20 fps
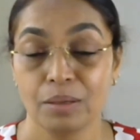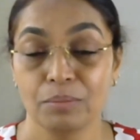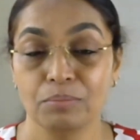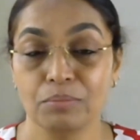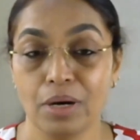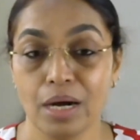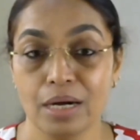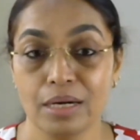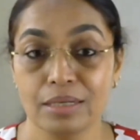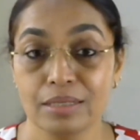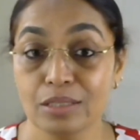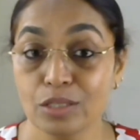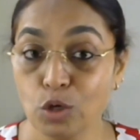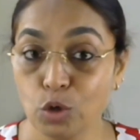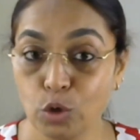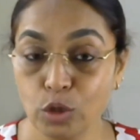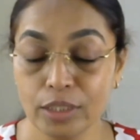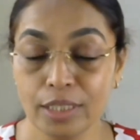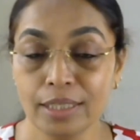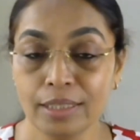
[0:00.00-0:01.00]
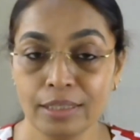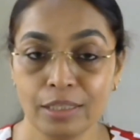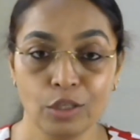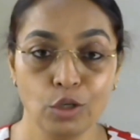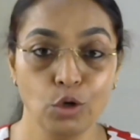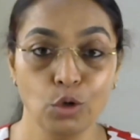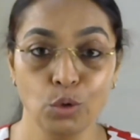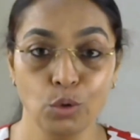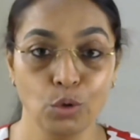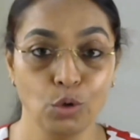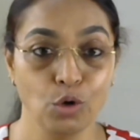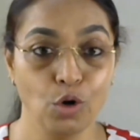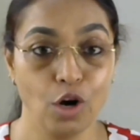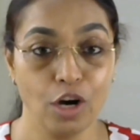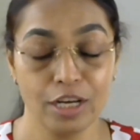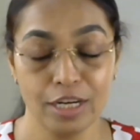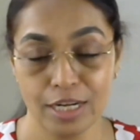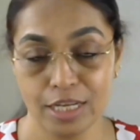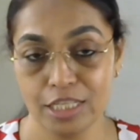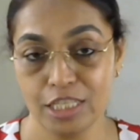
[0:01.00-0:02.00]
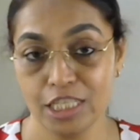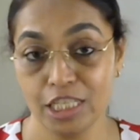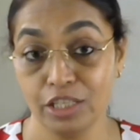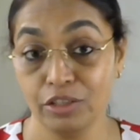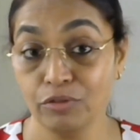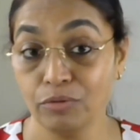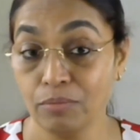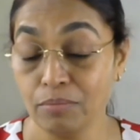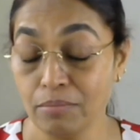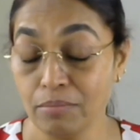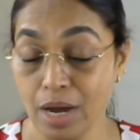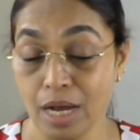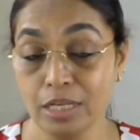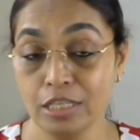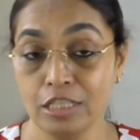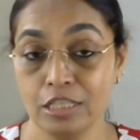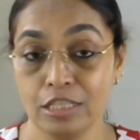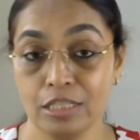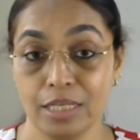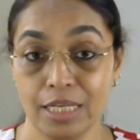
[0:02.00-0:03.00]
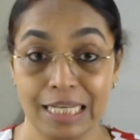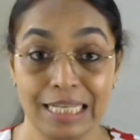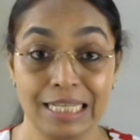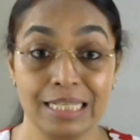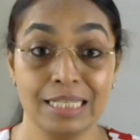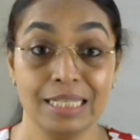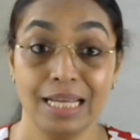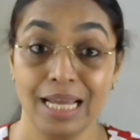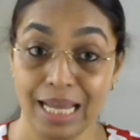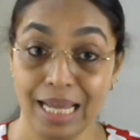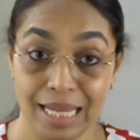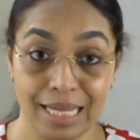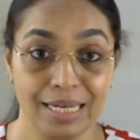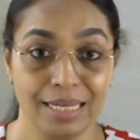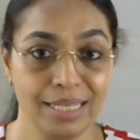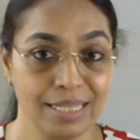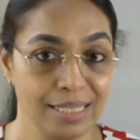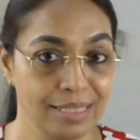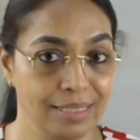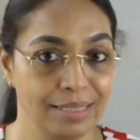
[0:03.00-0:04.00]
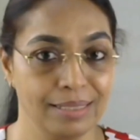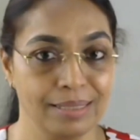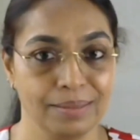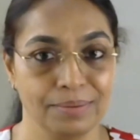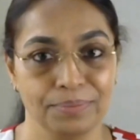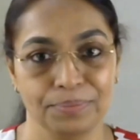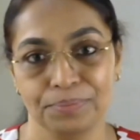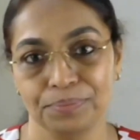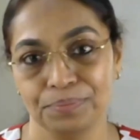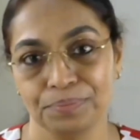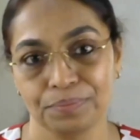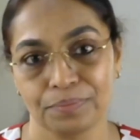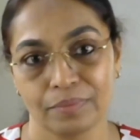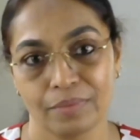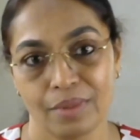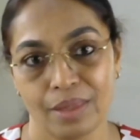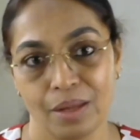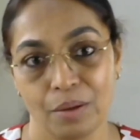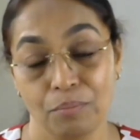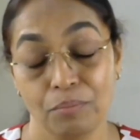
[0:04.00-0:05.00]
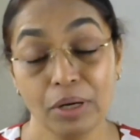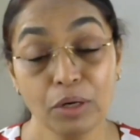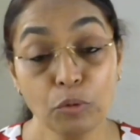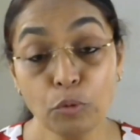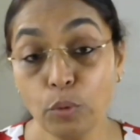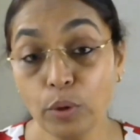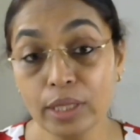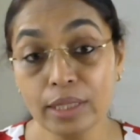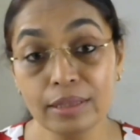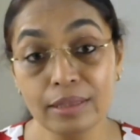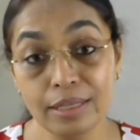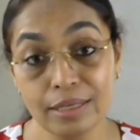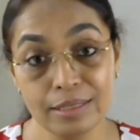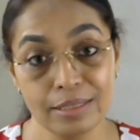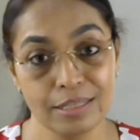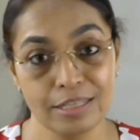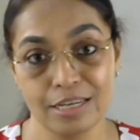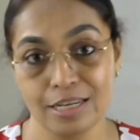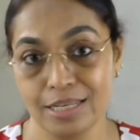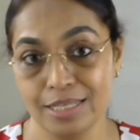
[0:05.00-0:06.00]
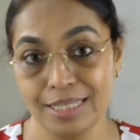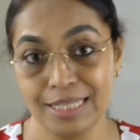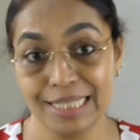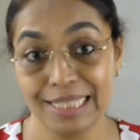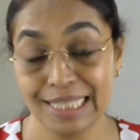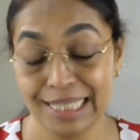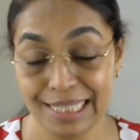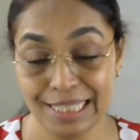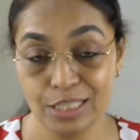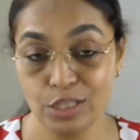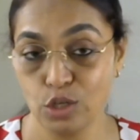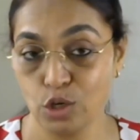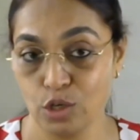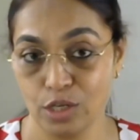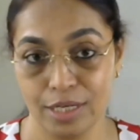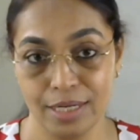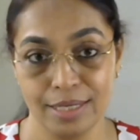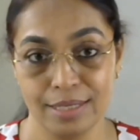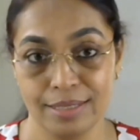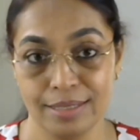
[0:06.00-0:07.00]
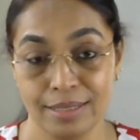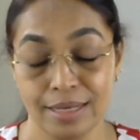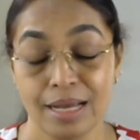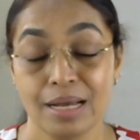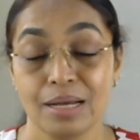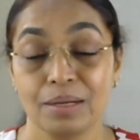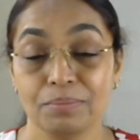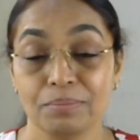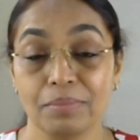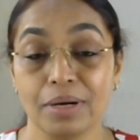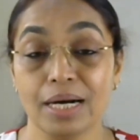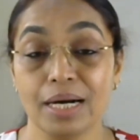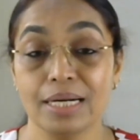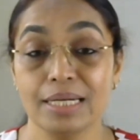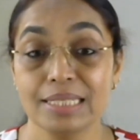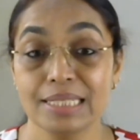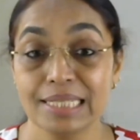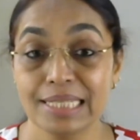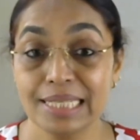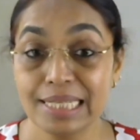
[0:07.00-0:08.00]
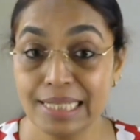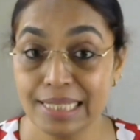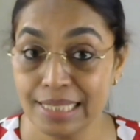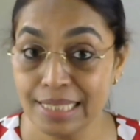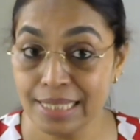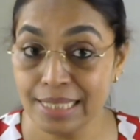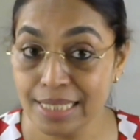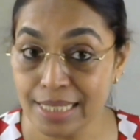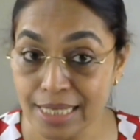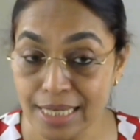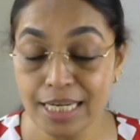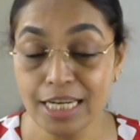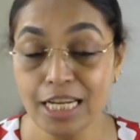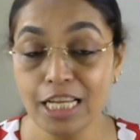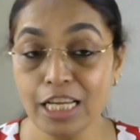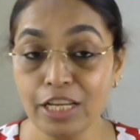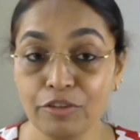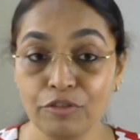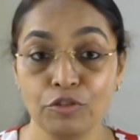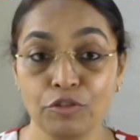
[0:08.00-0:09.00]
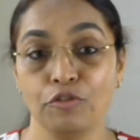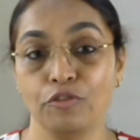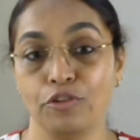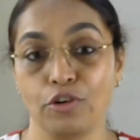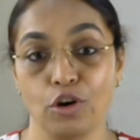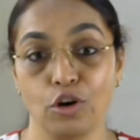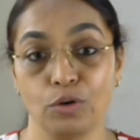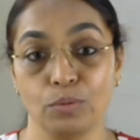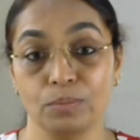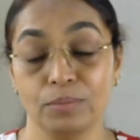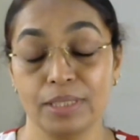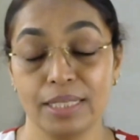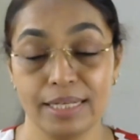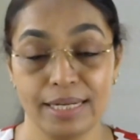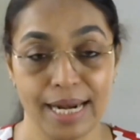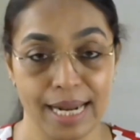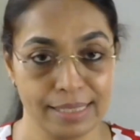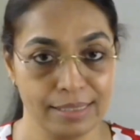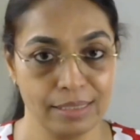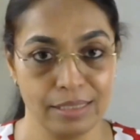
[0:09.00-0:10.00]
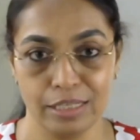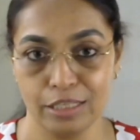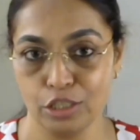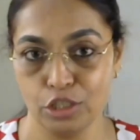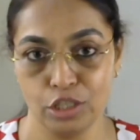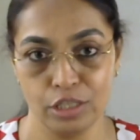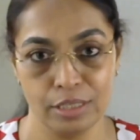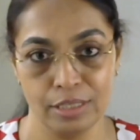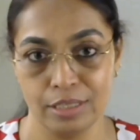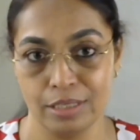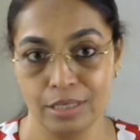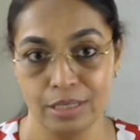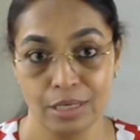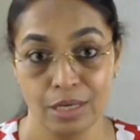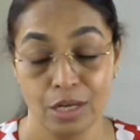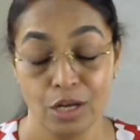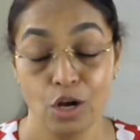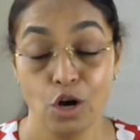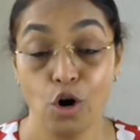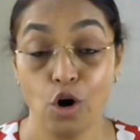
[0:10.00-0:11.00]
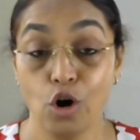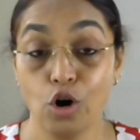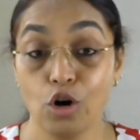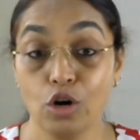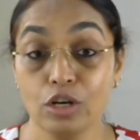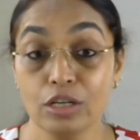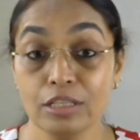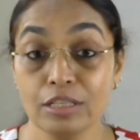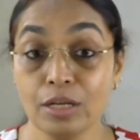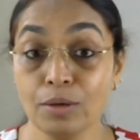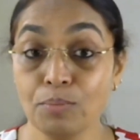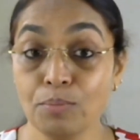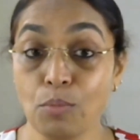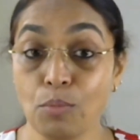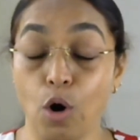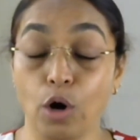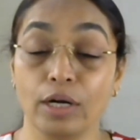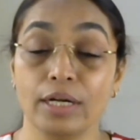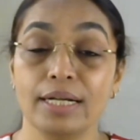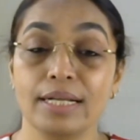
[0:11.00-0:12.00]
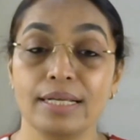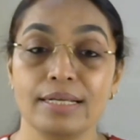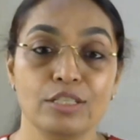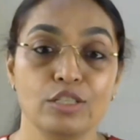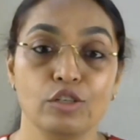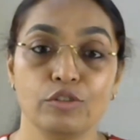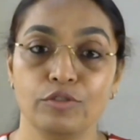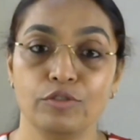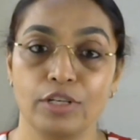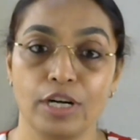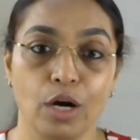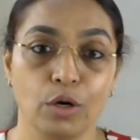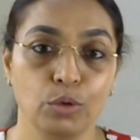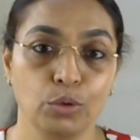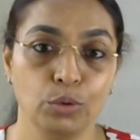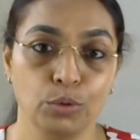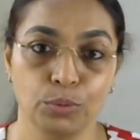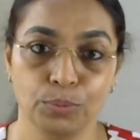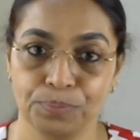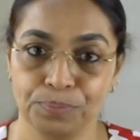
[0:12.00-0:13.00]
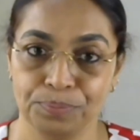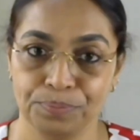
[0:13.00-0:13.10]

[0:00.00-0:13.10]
Mars couldn't do or achieve much in Aries. But with this transit in Taurus, Mars is relieved from the restrictions or the bondage of Rahu.